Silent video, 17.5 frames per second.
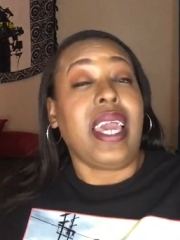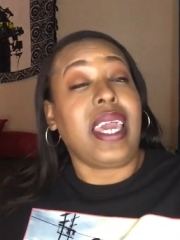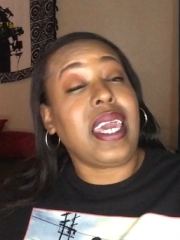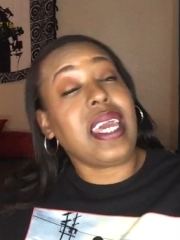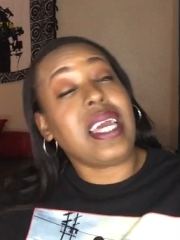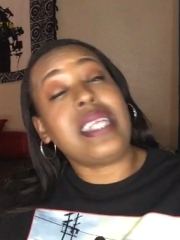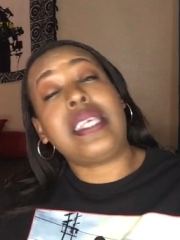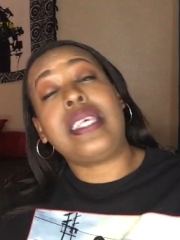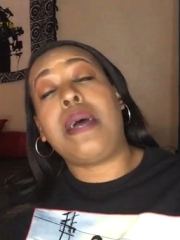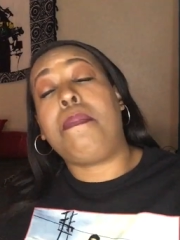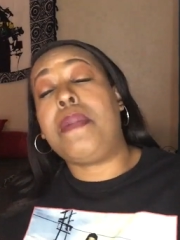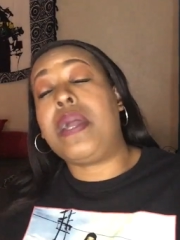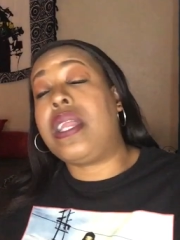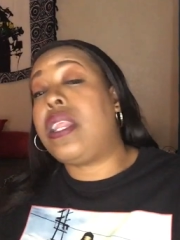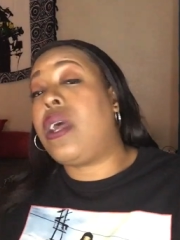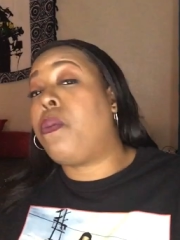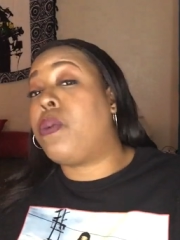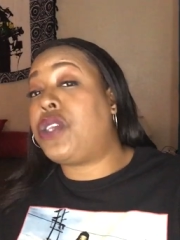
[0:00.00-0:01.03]
He ends up
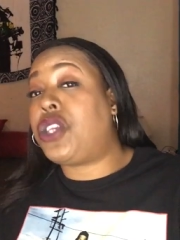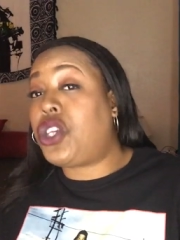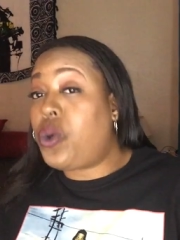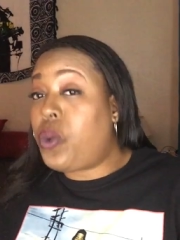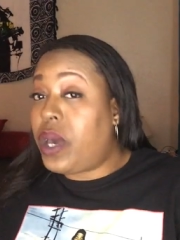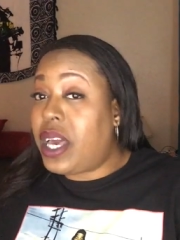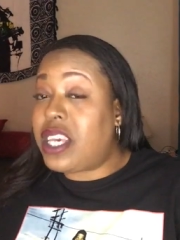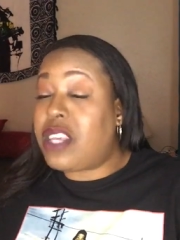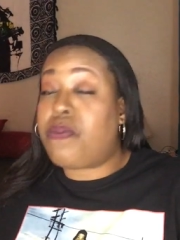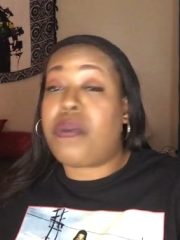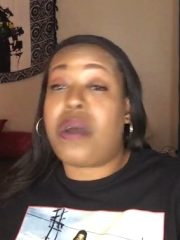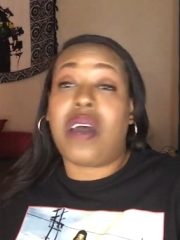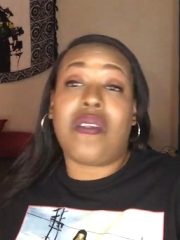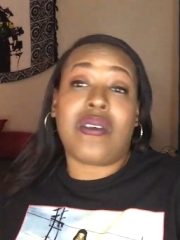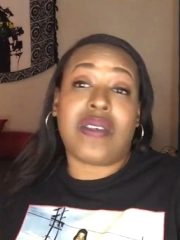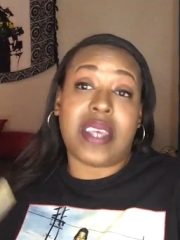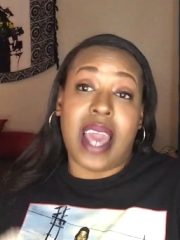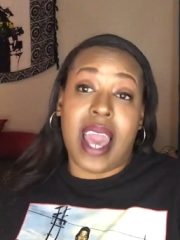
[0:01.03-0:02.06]
meeting up with two of his
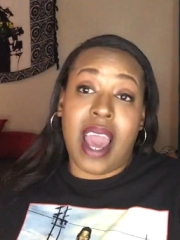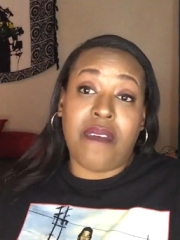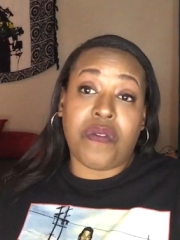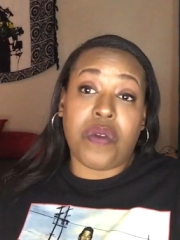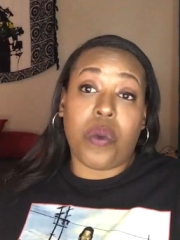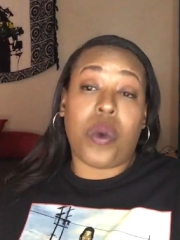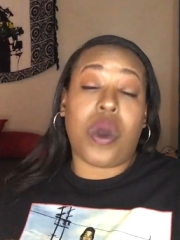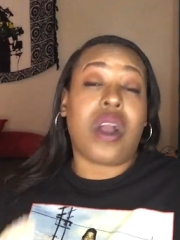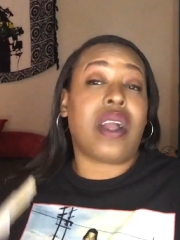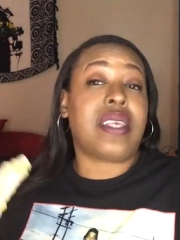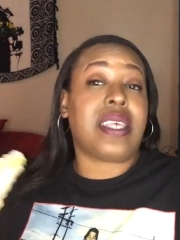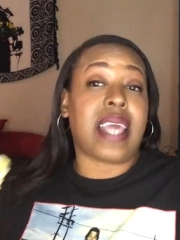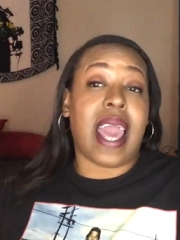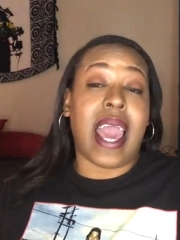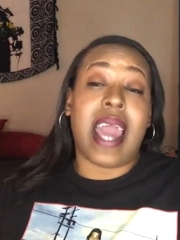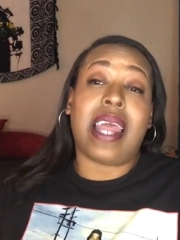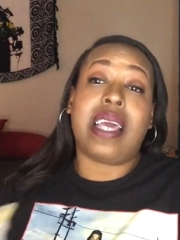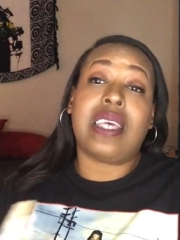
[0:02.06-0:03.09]
brothers afterwards
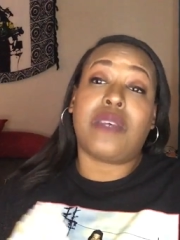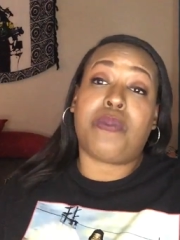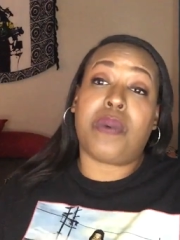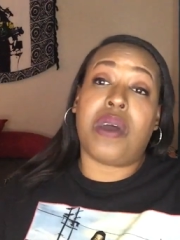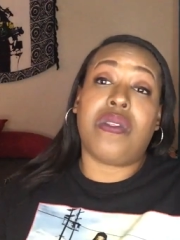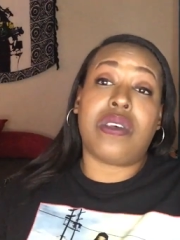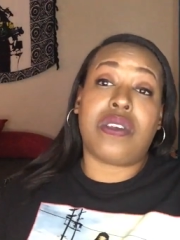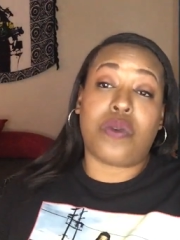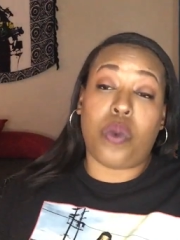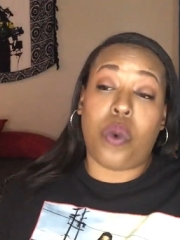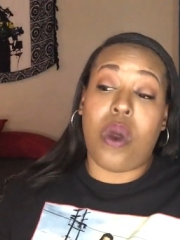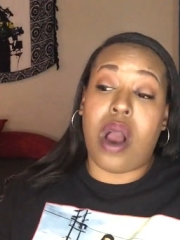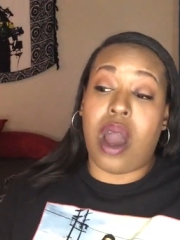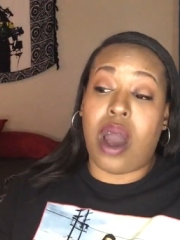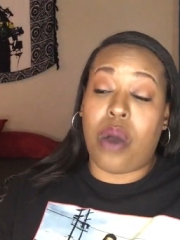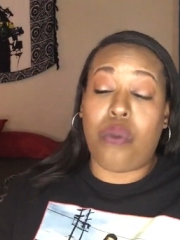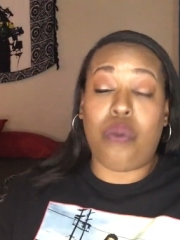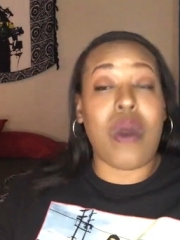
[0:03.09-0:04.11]
at his brother's
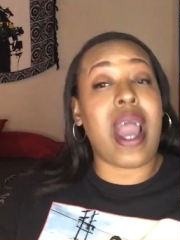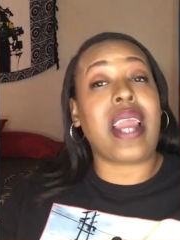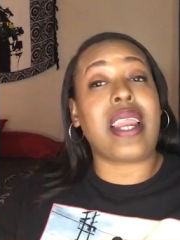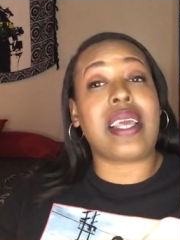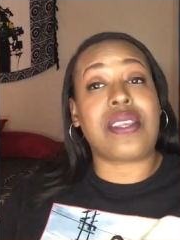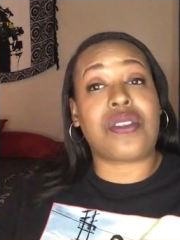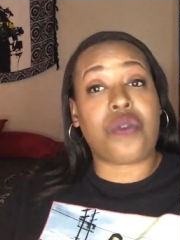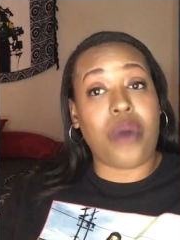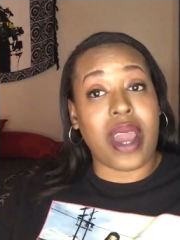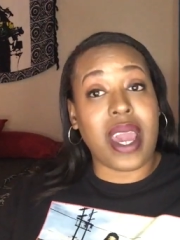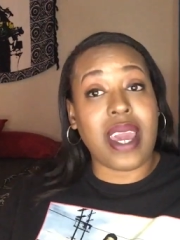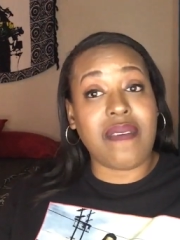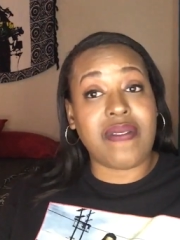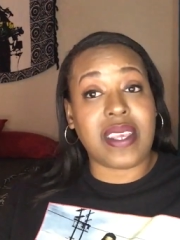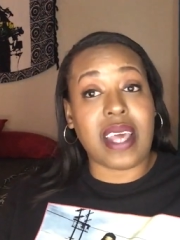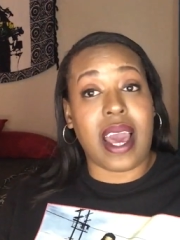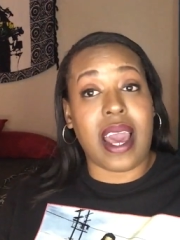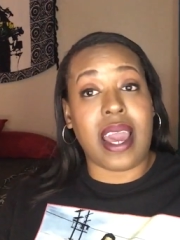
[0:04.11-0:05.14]
uh, Rodney's
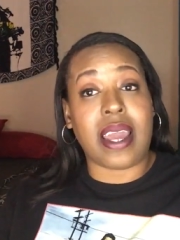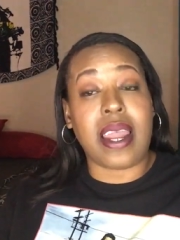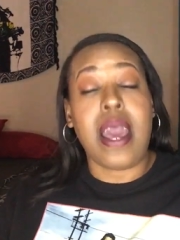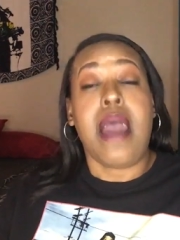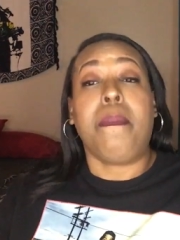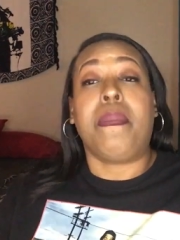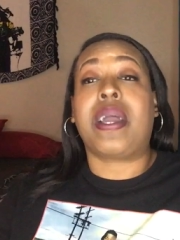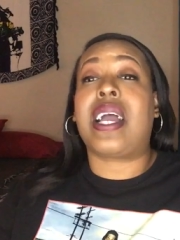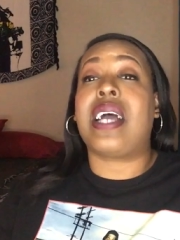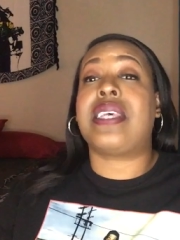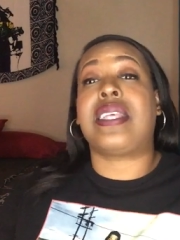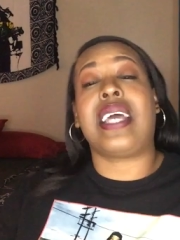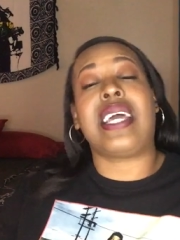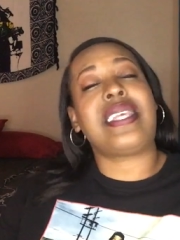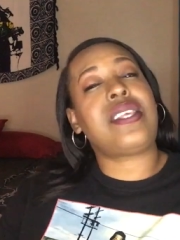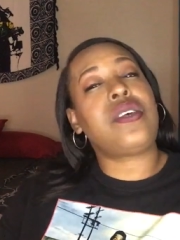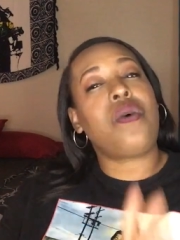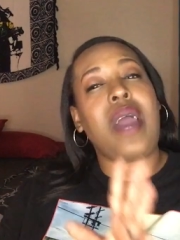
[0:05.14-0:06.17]
gravesite because
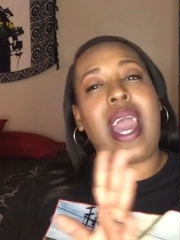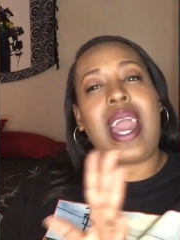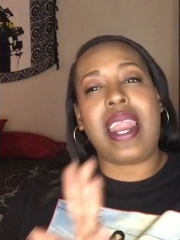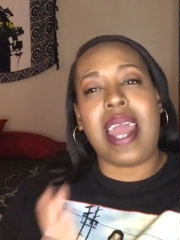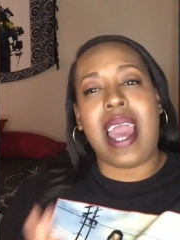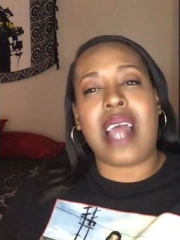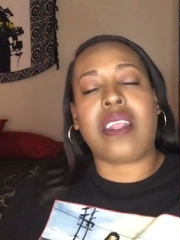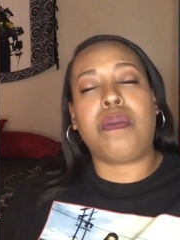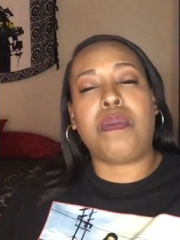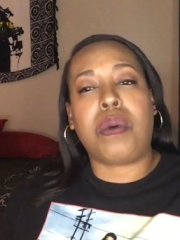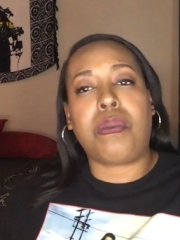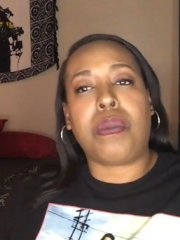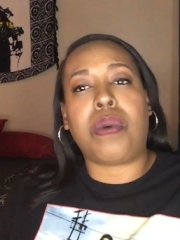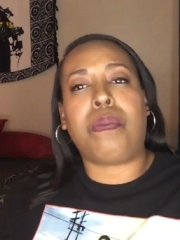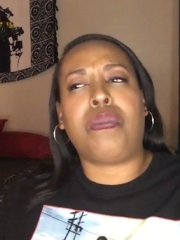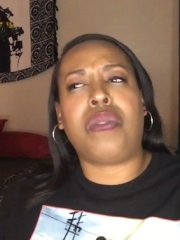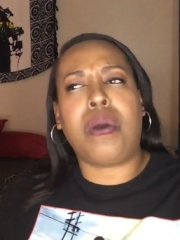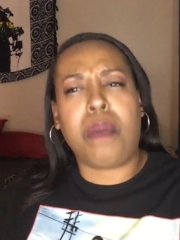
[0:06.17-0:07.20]
they still hadn't had the,
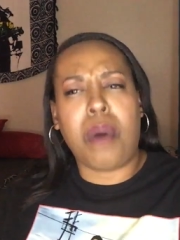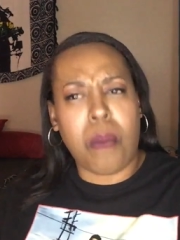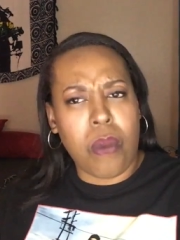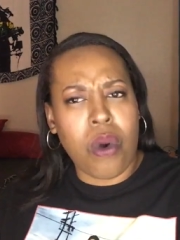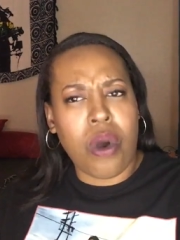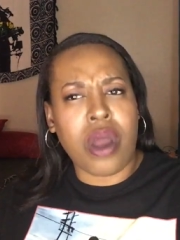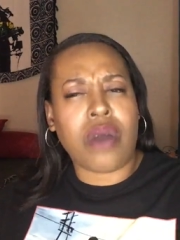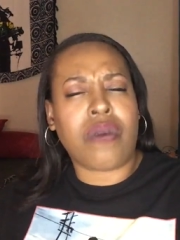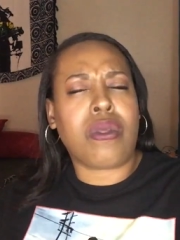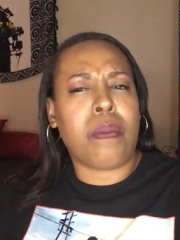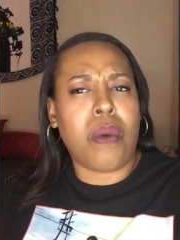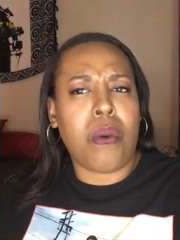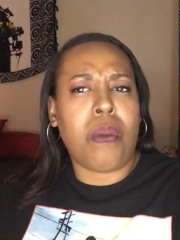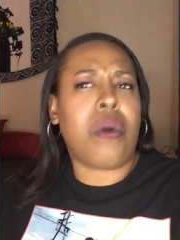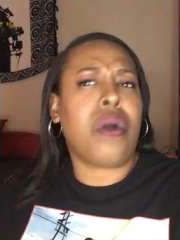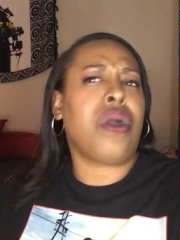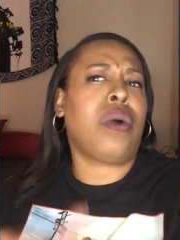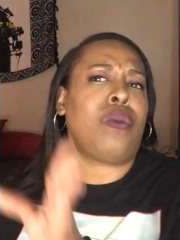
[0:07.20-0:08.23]
mem the memorial. The
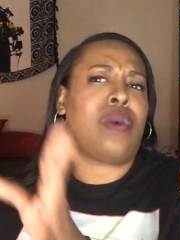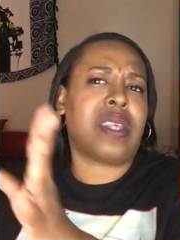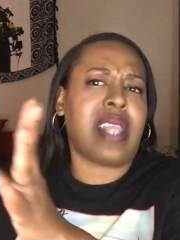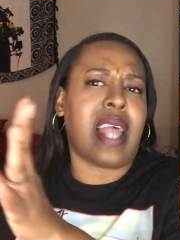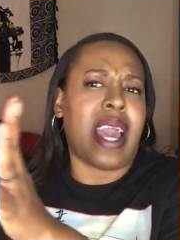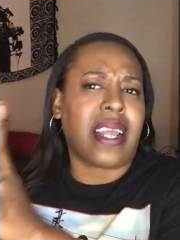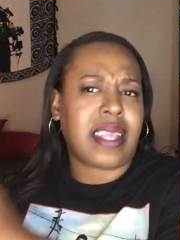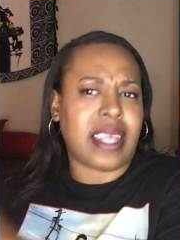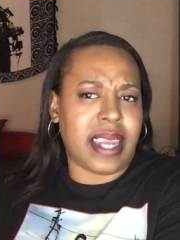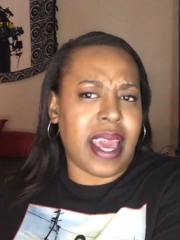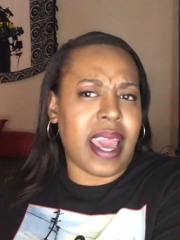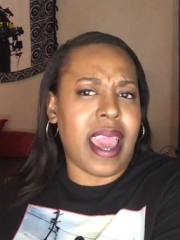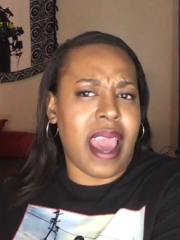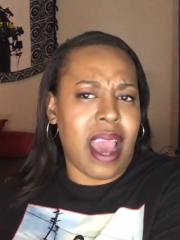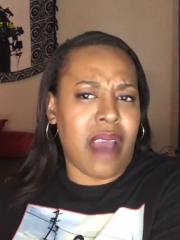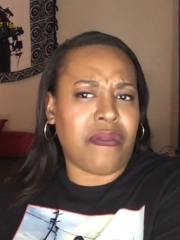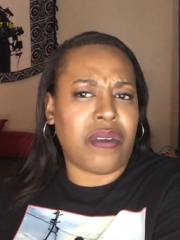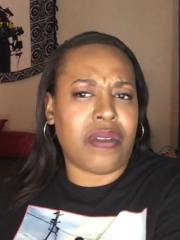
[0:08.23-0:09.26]
memorial was like the day
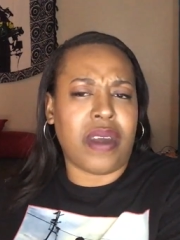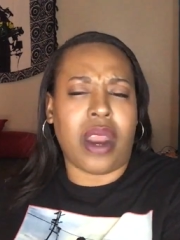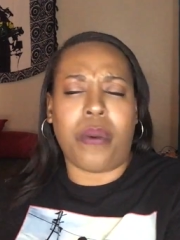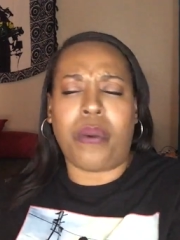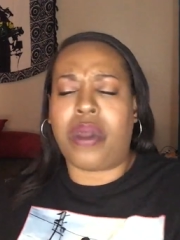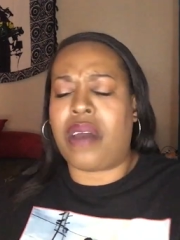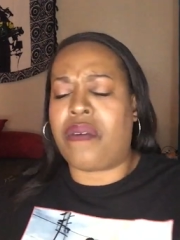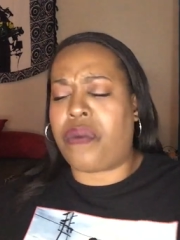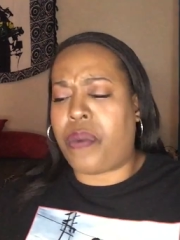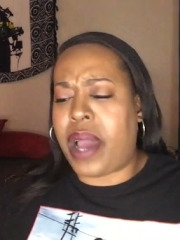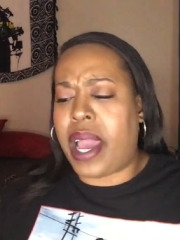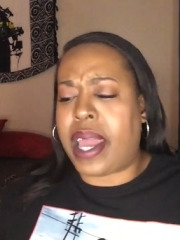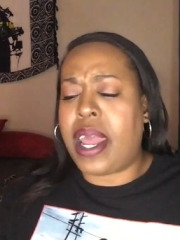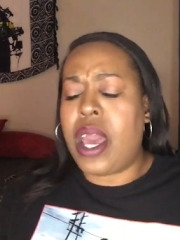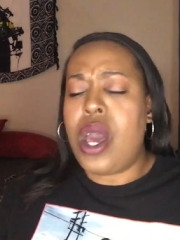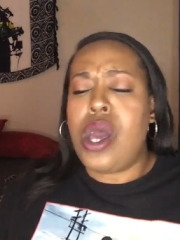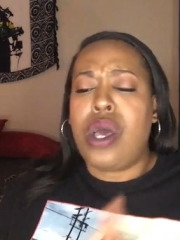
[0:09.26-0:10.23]
after that or whatever, right?